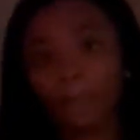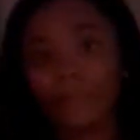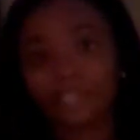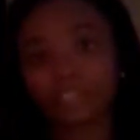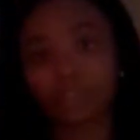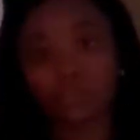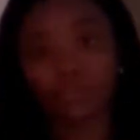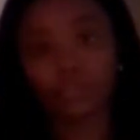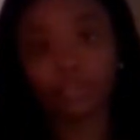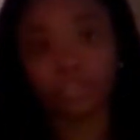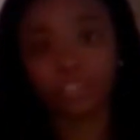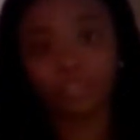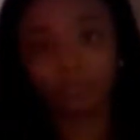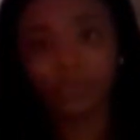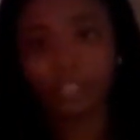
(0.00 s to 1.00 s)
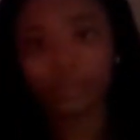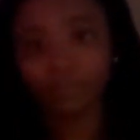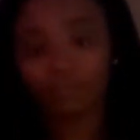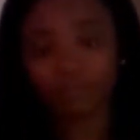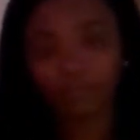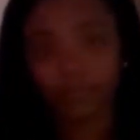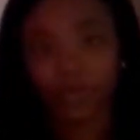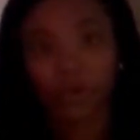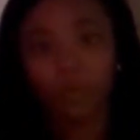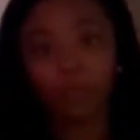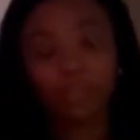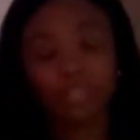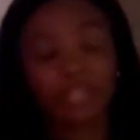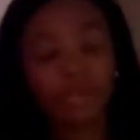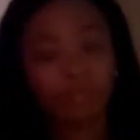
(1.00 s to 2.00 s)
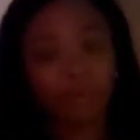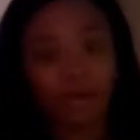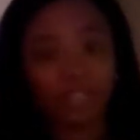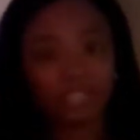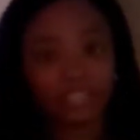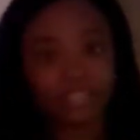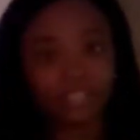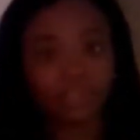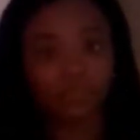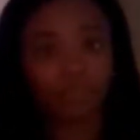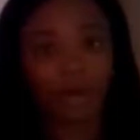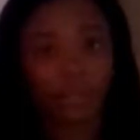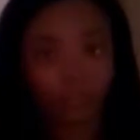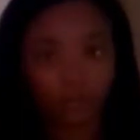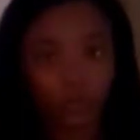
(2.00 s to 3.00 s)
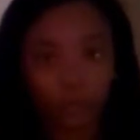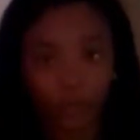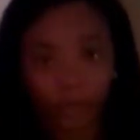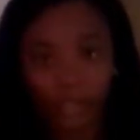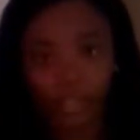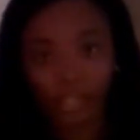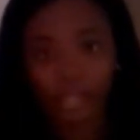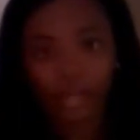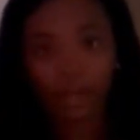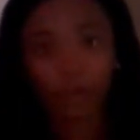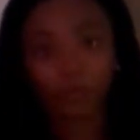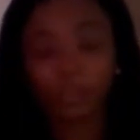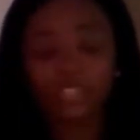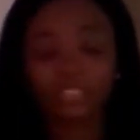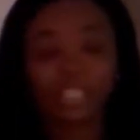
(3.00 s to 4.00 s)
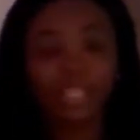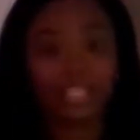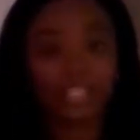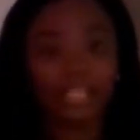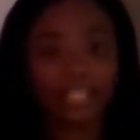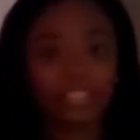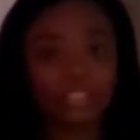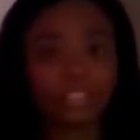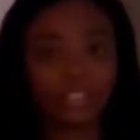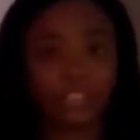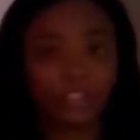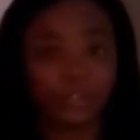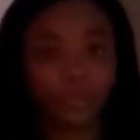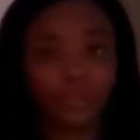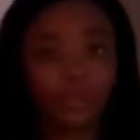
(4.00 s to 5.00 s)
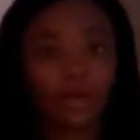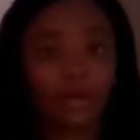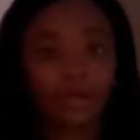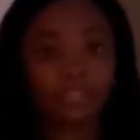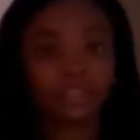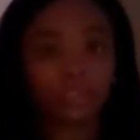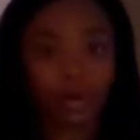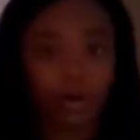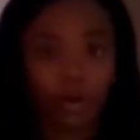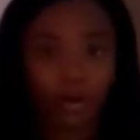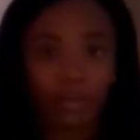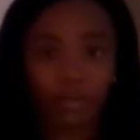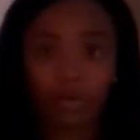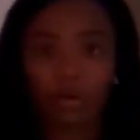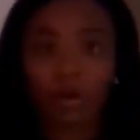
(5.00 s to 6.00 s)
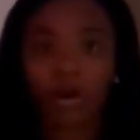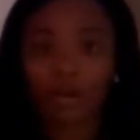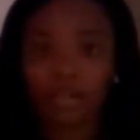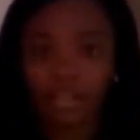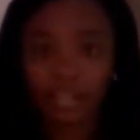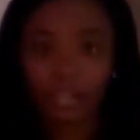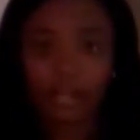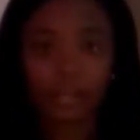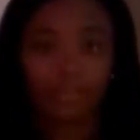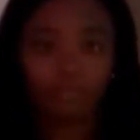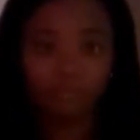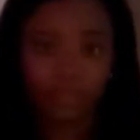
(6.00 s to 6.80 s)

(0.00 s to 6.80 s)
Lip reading: muscle nourishment within a person's spinal cord, which can lead to scarring or hardening of the